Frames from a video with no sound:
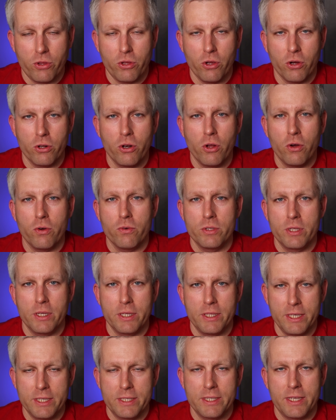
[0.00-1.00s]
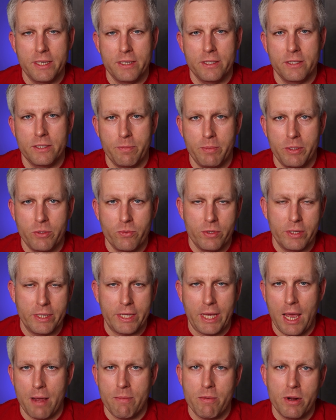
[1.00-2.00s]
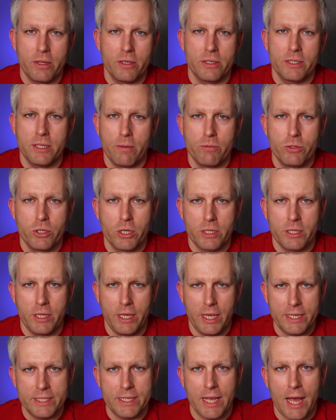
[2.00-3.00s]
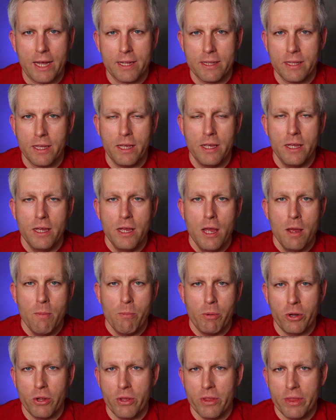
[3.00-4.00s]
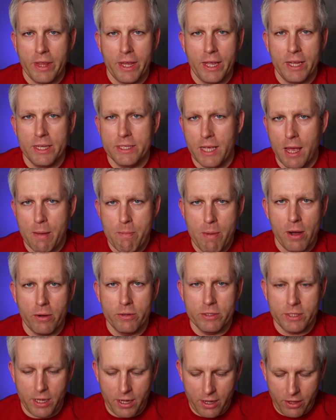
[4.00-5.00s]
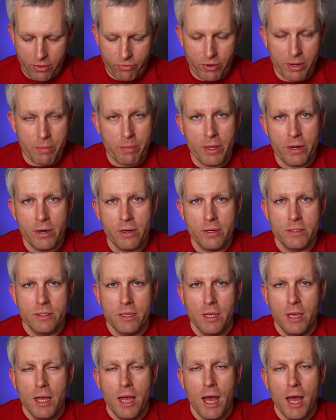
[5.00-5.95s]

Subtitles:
don't know the distance between the camera and the subject exactly, but you think it's about 3 meters,